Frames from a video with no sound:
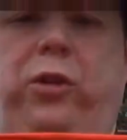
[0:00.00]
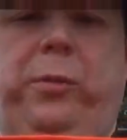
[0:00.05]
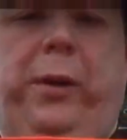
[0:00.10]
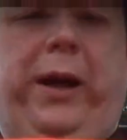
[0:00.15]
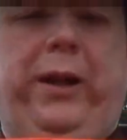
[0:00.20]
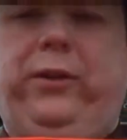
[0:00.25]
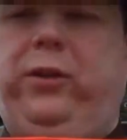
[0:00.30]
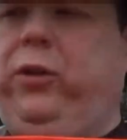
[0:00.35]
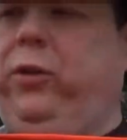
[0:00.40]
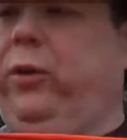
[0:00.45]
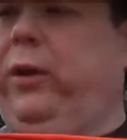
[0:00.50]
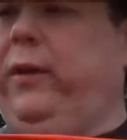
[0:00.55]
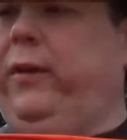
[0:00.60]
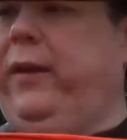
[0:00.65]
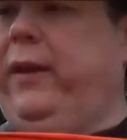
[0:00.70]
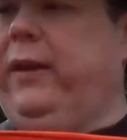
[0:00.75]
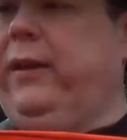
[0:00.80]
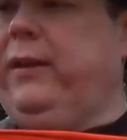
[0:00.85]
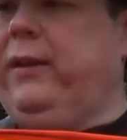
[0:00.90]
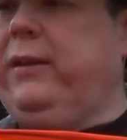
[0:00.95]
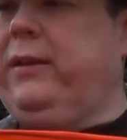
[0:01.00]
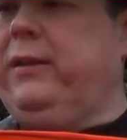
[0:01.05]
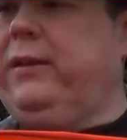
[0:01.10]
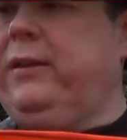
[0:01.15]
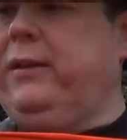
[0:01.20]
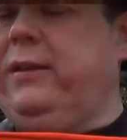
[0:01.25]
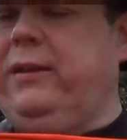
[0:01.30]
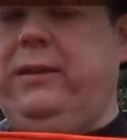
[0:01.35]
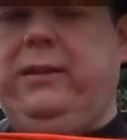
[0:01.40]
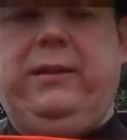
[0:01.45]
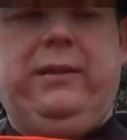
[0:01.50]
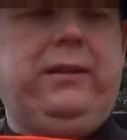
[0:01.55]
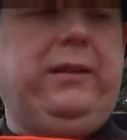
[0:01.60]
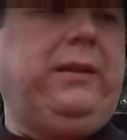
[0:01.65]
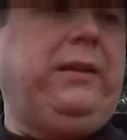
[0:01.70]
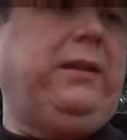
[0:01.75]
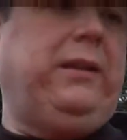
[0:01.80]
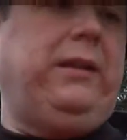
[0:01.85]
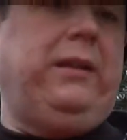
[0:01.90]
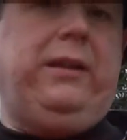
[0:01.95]
by 2, I think.
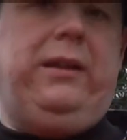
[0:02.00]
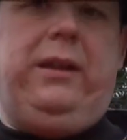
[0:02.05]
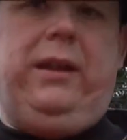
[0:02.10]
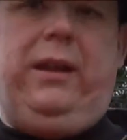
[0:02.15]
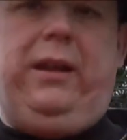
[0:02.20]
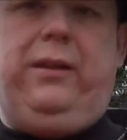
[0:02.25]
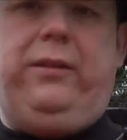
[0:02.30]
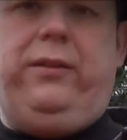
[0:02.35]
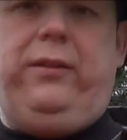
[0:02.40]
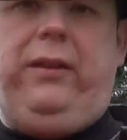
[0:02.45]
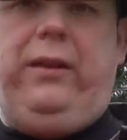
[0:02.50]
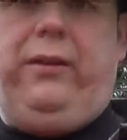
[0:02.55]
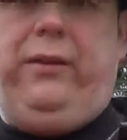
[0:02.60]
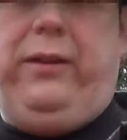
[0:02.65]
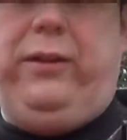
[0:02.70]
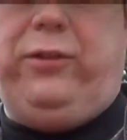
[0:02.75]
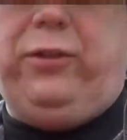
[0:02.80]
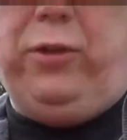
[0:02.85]
And as, you know, each